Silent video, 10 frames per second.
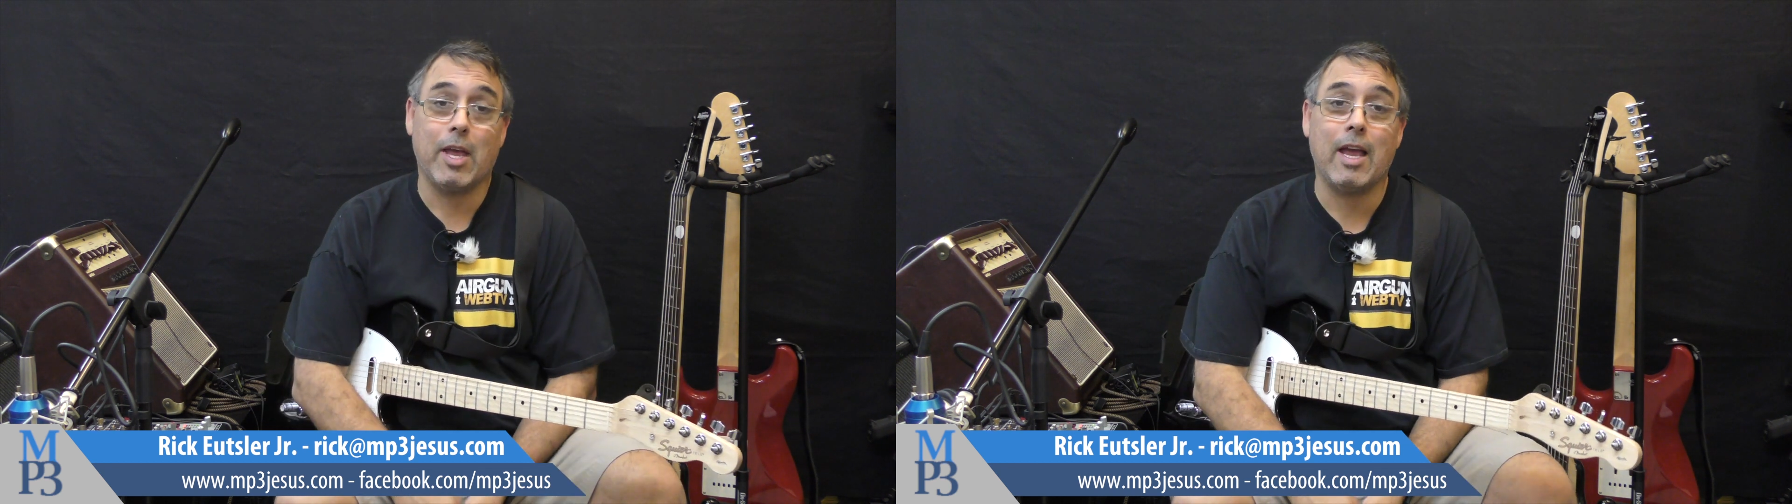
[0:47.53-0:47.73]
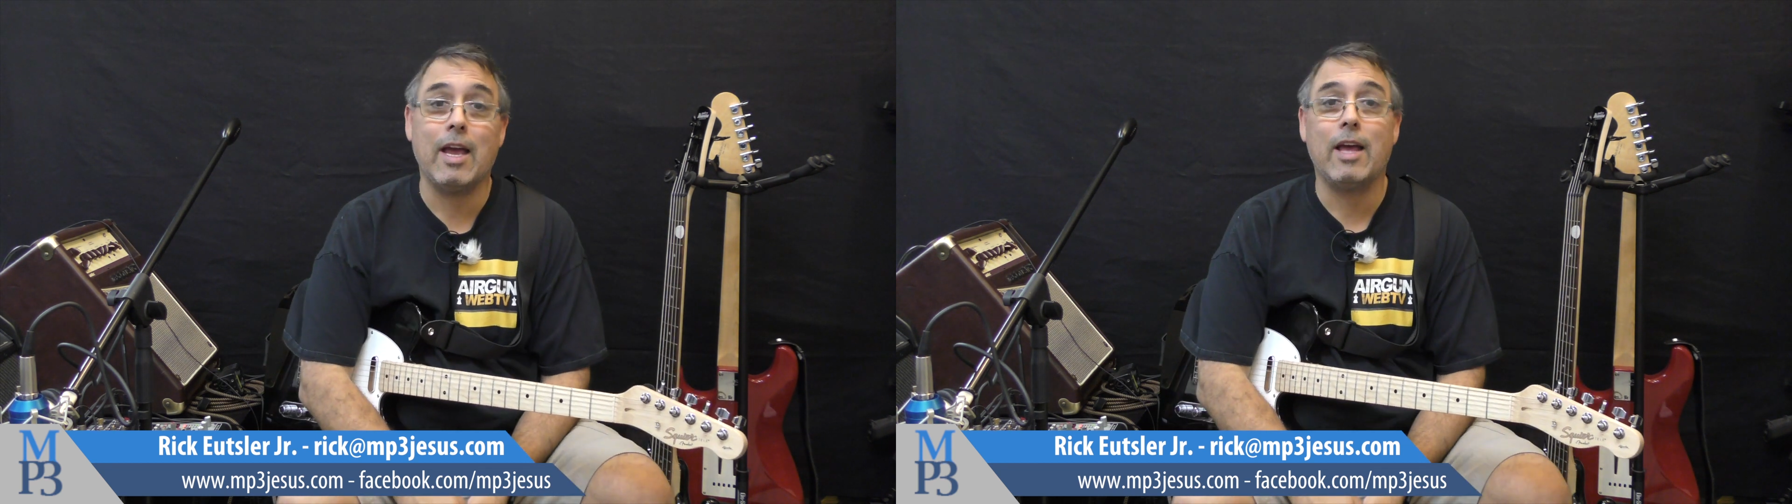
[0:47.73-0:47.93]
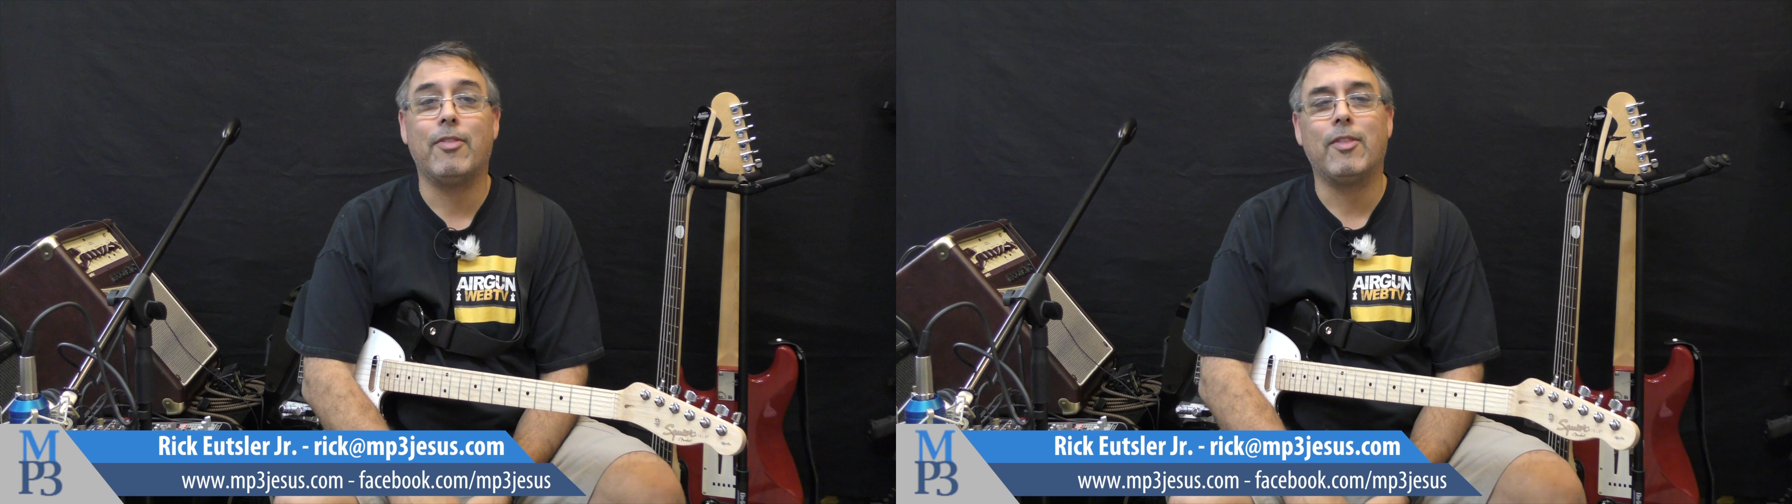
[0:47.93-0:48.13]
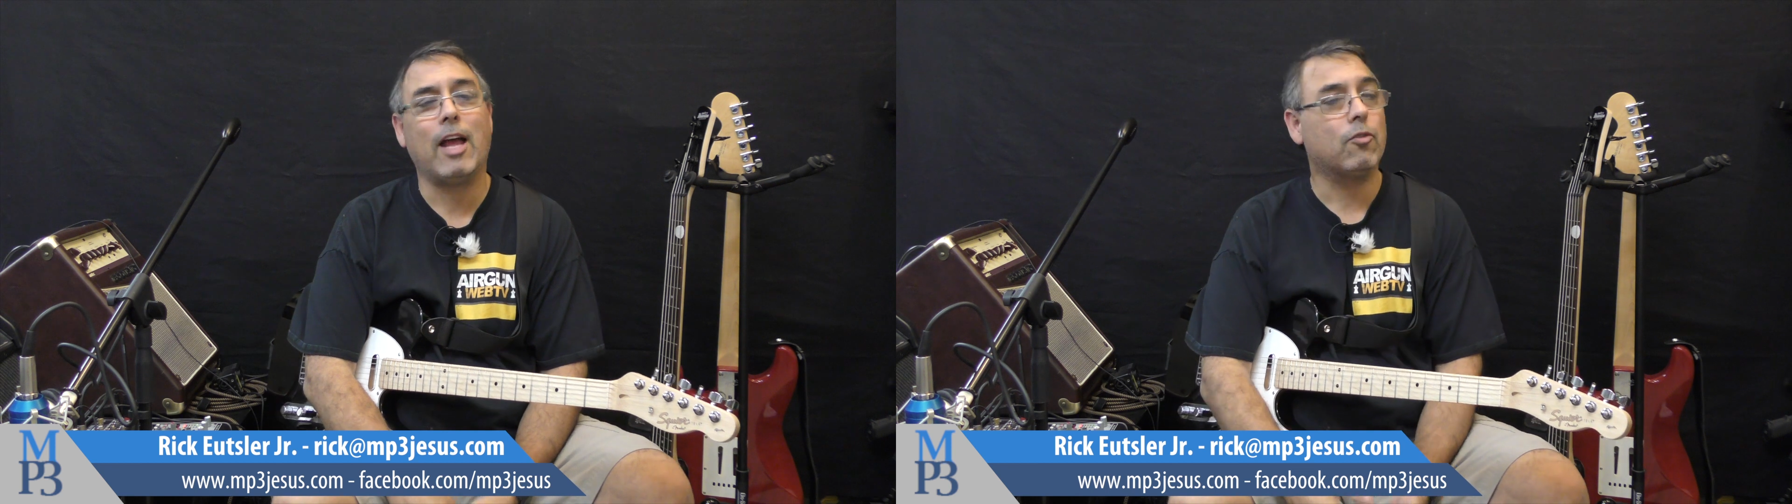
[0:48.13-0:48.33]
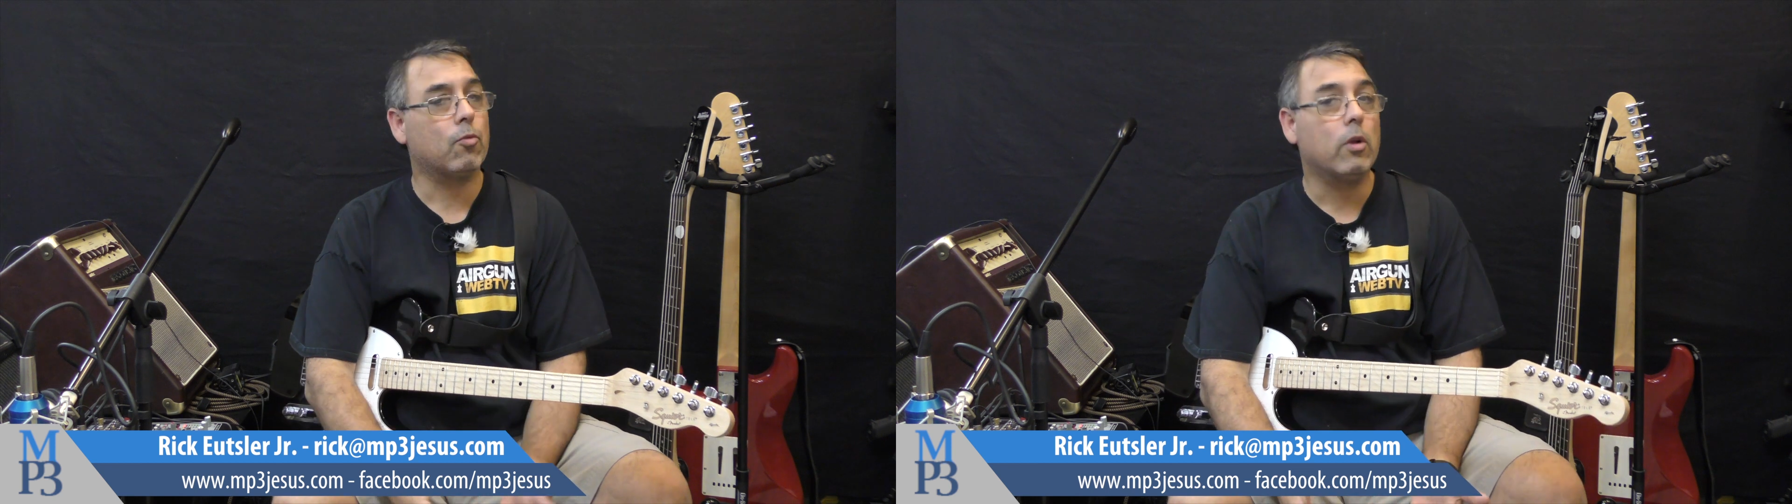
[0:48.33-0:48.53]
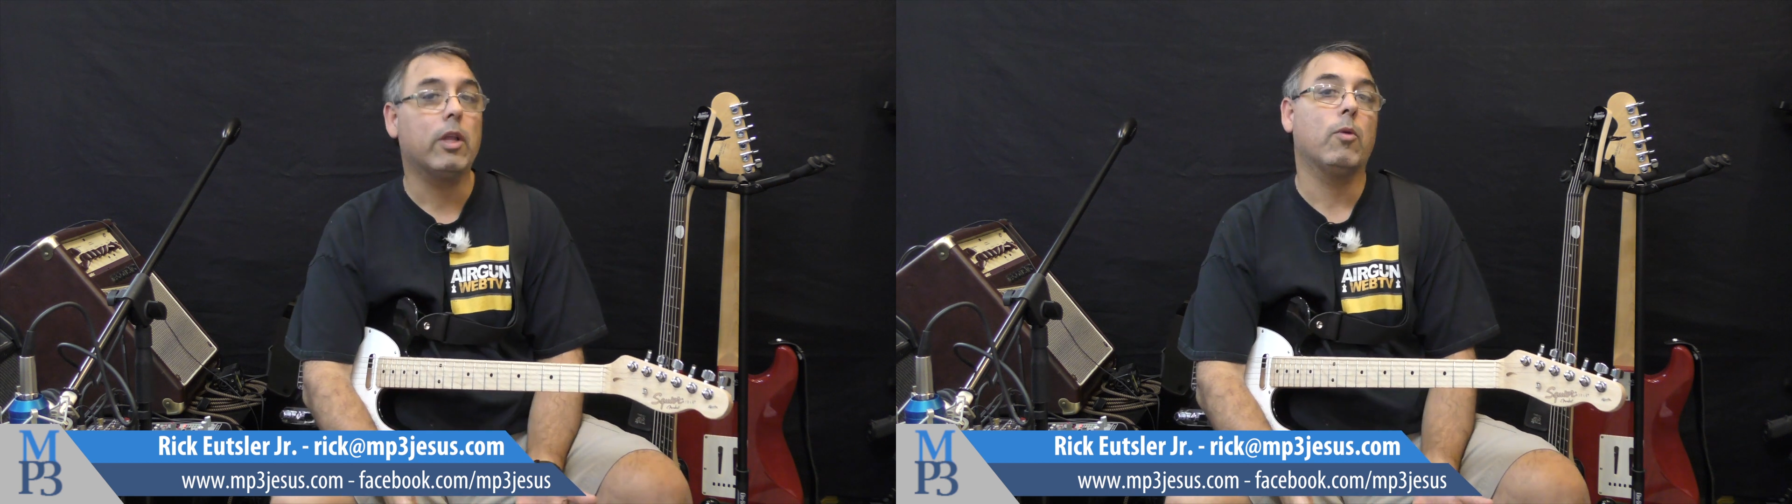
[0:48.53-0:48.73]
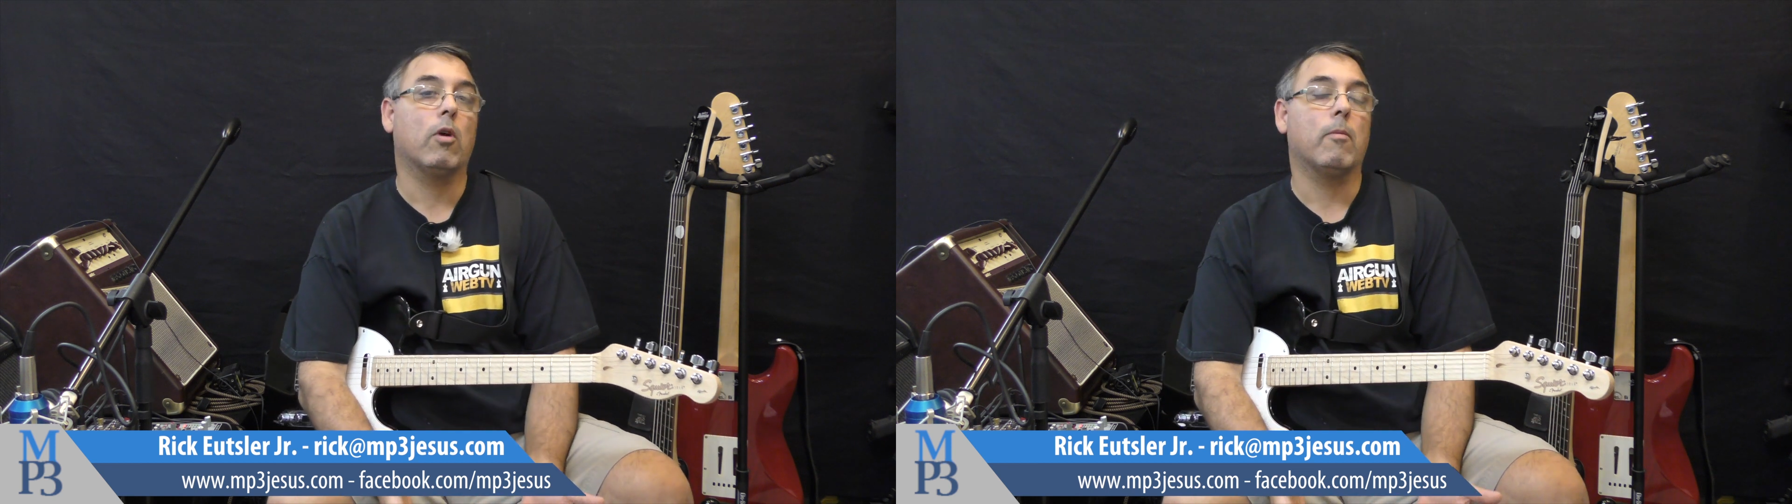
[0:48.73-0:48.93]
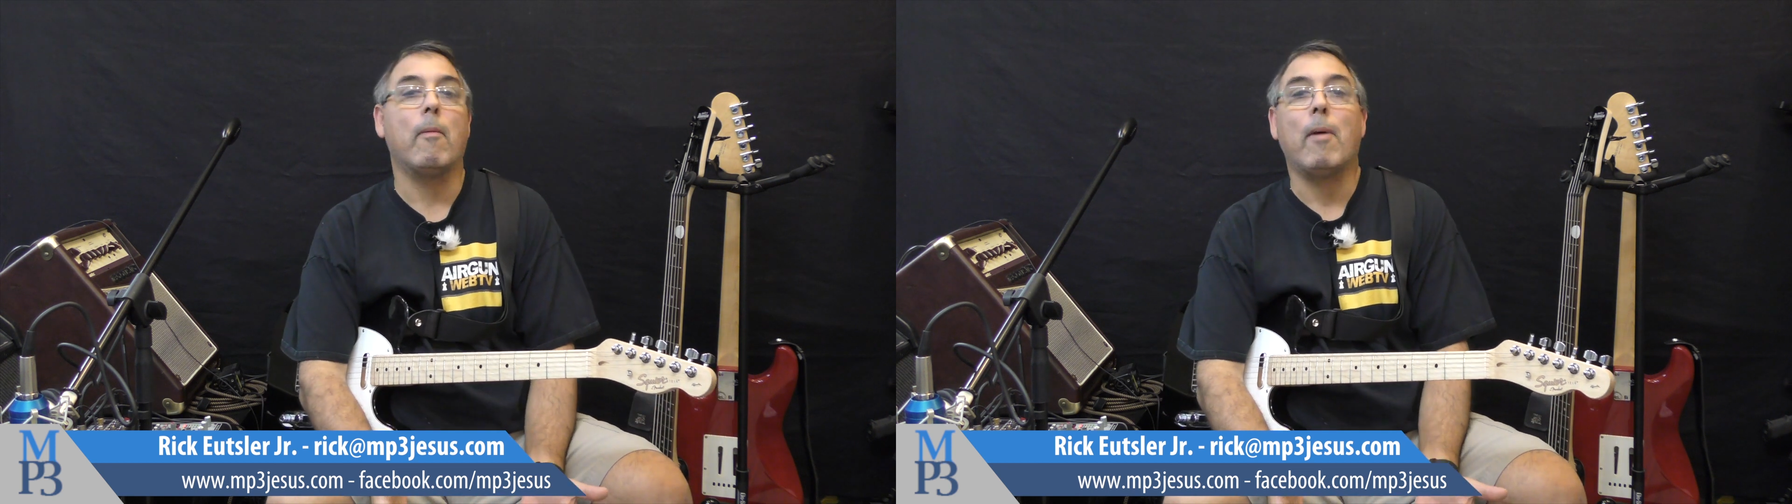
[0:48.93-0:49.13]
and that's really
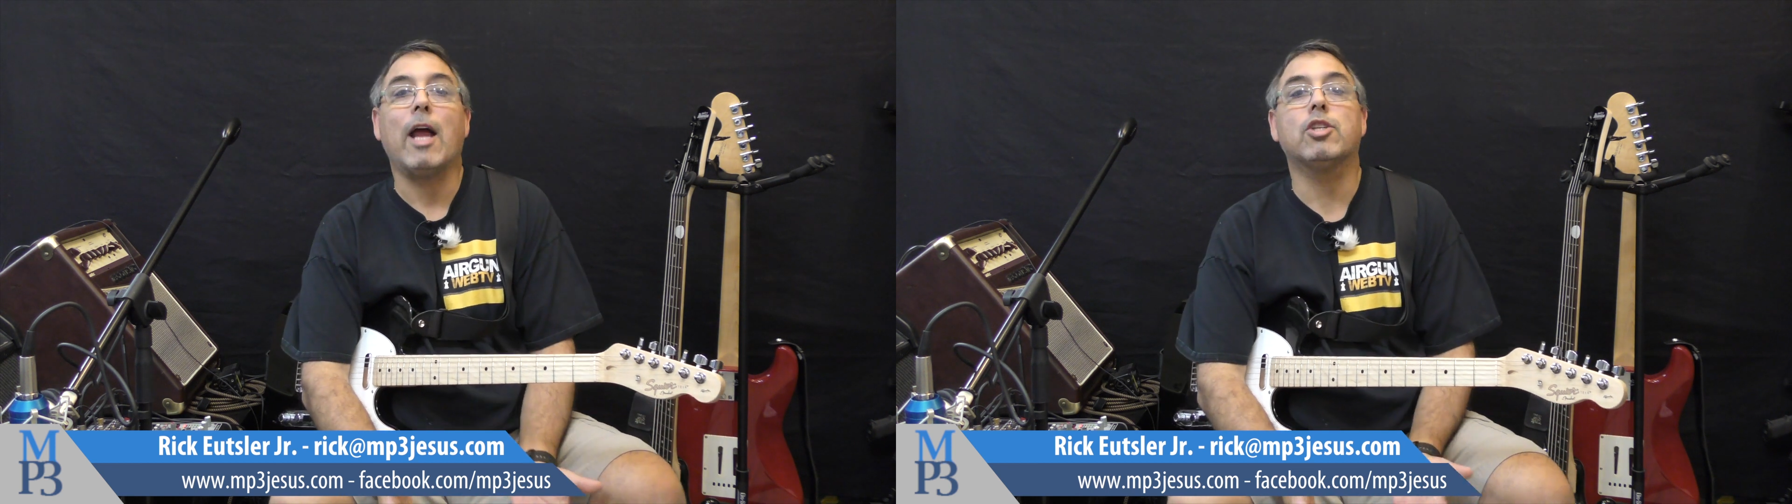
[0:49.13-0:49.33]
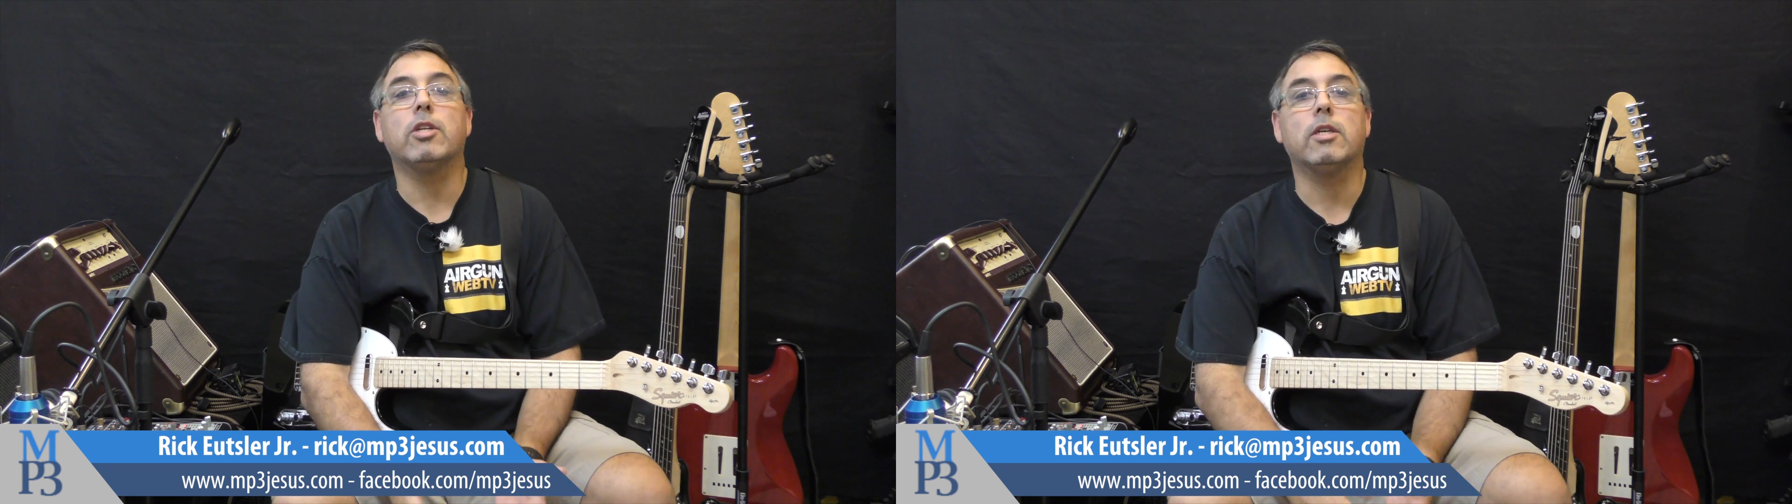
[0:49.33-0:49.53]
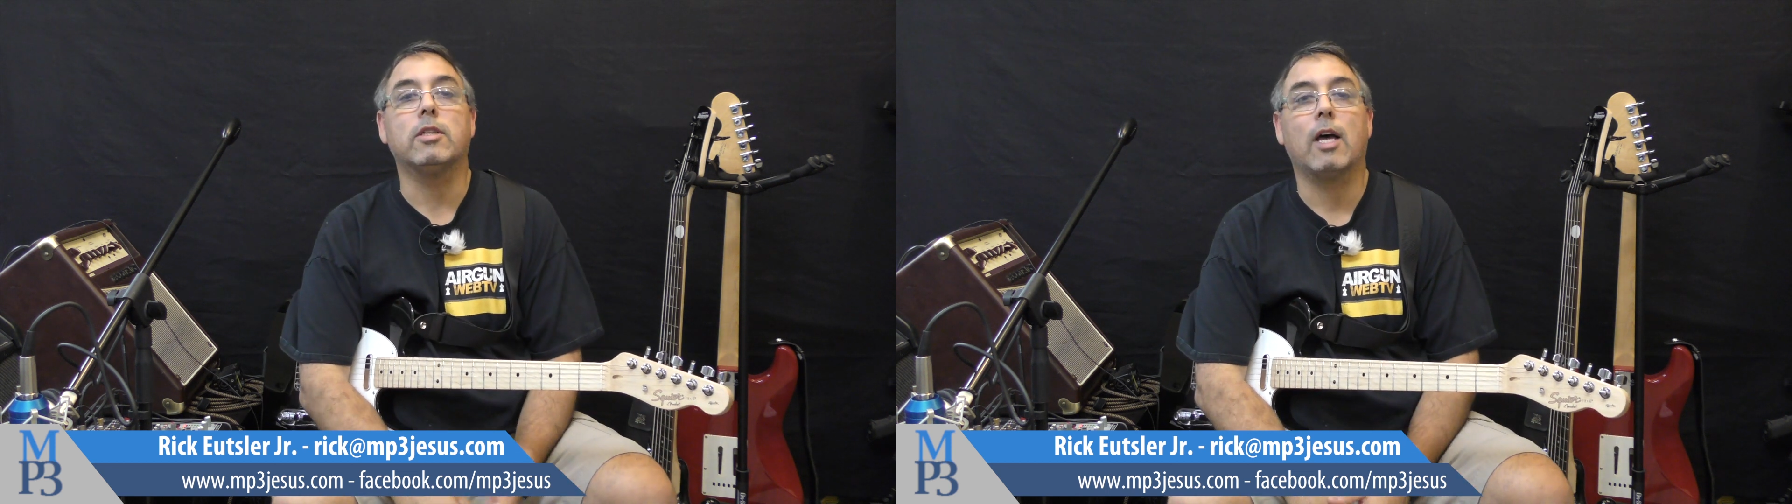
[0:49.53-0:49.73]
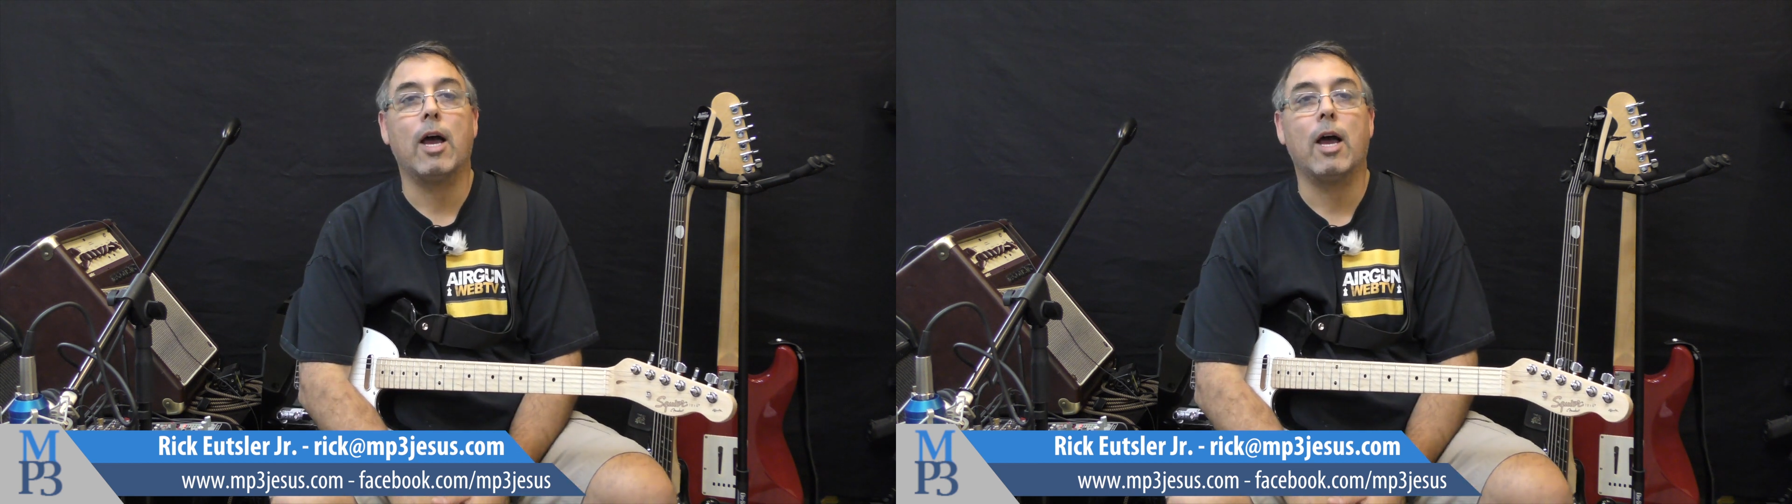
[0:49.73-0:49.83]
where my passion is.